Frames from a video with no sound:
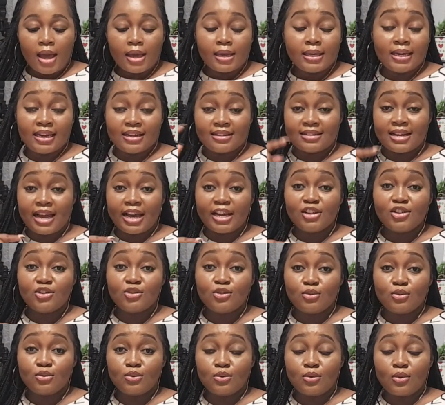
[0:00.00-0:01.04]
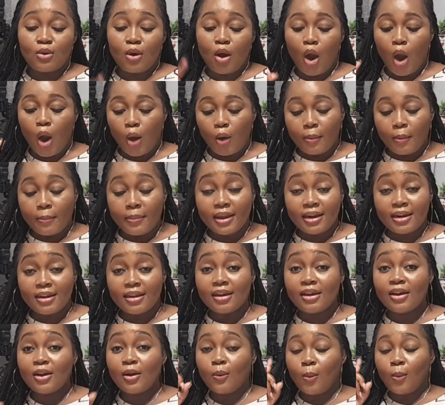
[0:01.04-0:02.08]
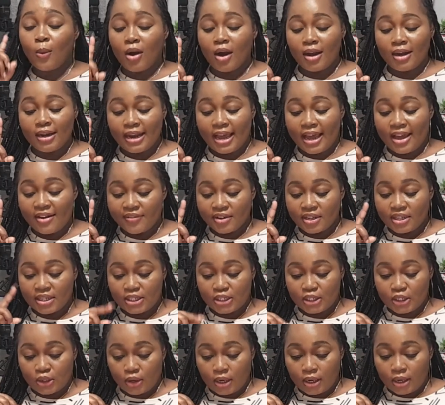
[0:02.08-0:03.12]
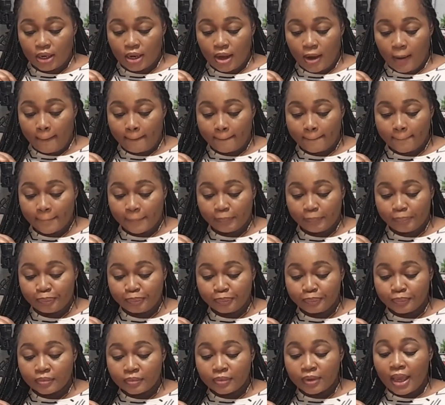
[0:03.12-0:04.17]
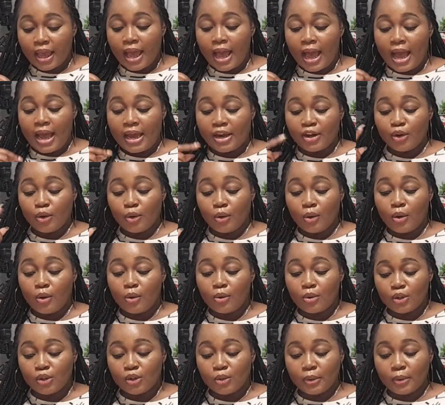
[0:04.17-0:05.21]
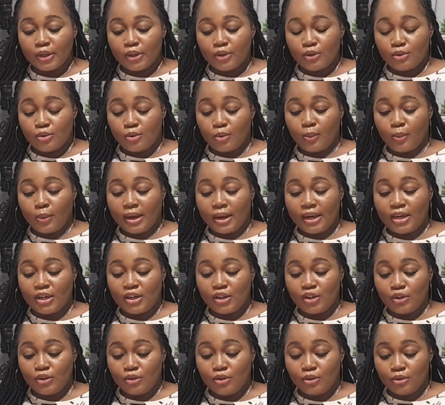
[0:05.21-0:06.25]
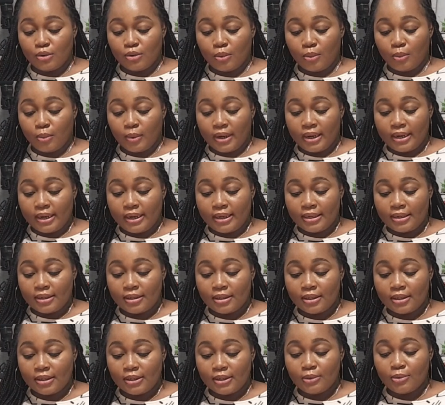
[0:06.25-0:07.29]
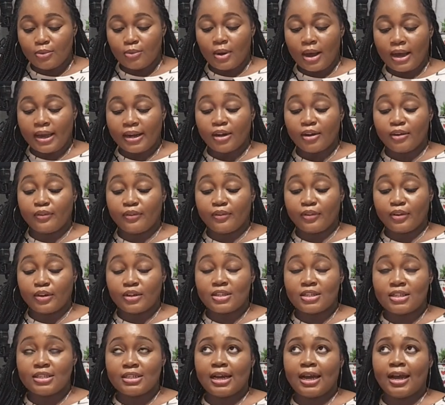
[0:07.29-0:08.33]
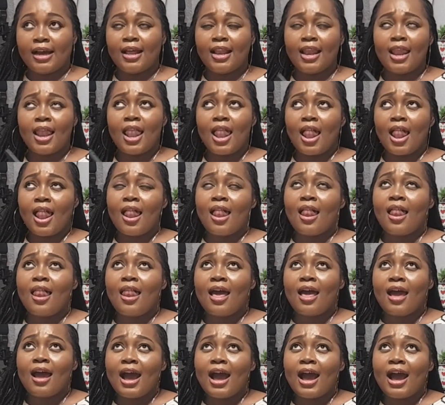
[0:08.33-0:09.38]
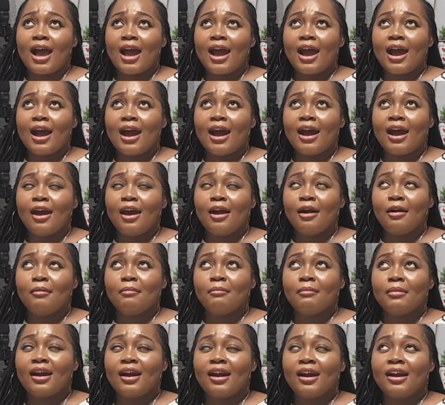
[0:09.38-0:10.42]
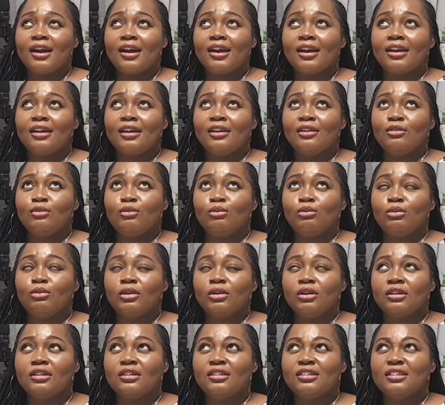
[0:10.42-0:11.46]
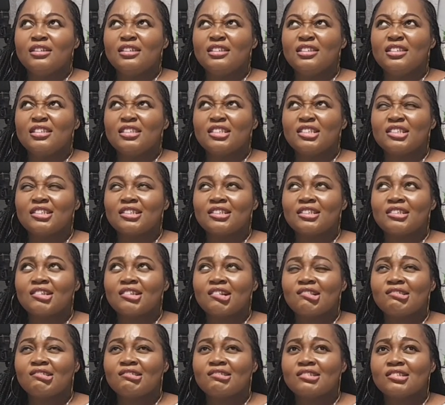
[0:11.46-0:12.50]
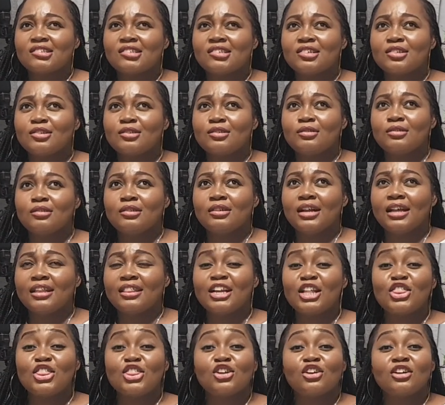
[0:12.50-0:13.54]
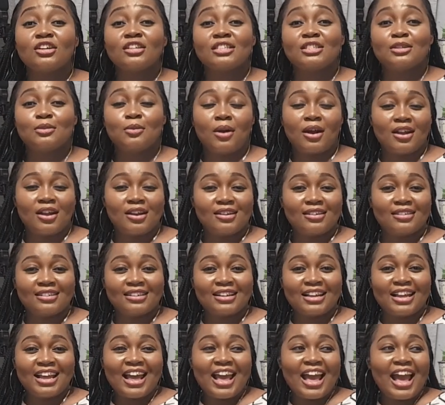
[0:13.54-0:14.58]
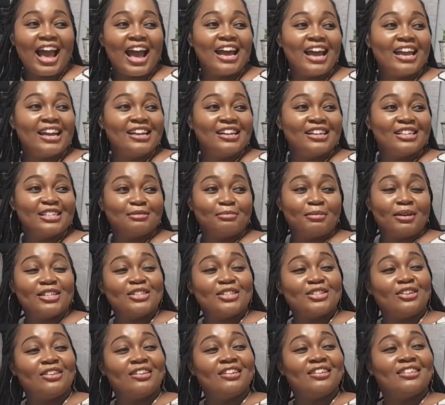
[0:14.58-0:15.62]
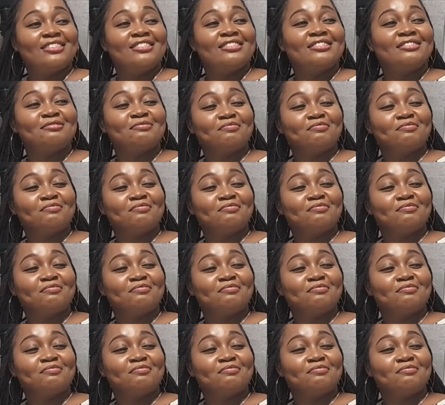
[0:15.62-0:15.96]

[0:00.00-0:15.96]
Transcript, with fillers: yes i do how many one i have a son and how old were you when you when you had your first child um i was old i think 31 and here's my son